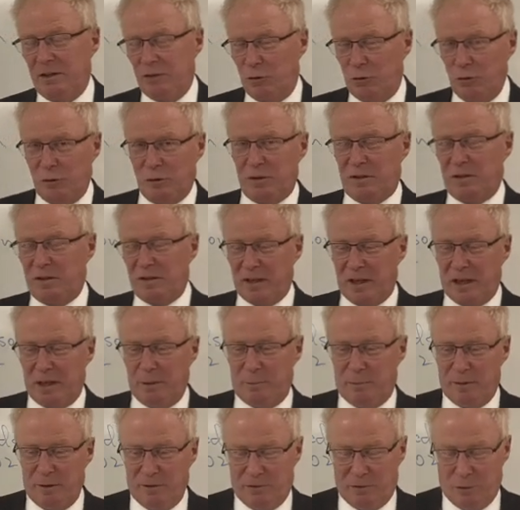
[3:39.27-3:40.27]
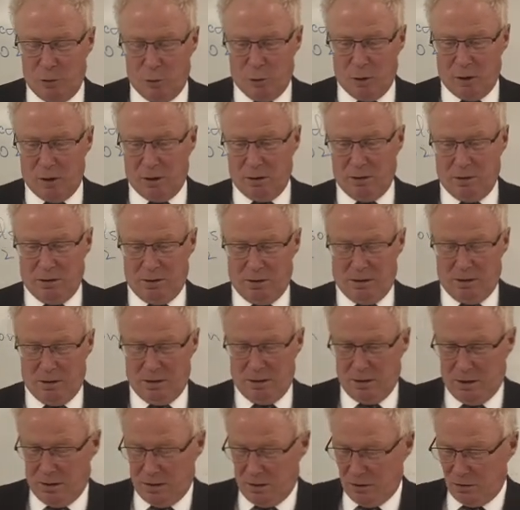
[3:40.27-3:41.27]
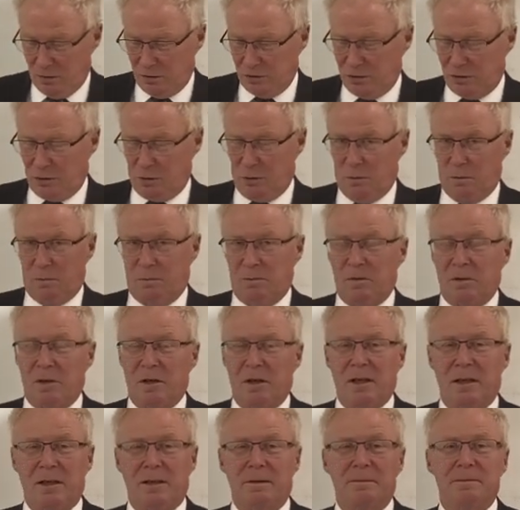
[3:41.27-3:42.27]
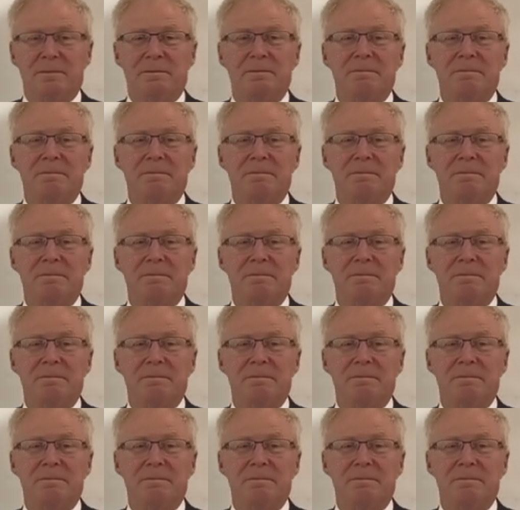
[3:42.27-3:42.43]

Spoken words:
do it the night before. So, all right?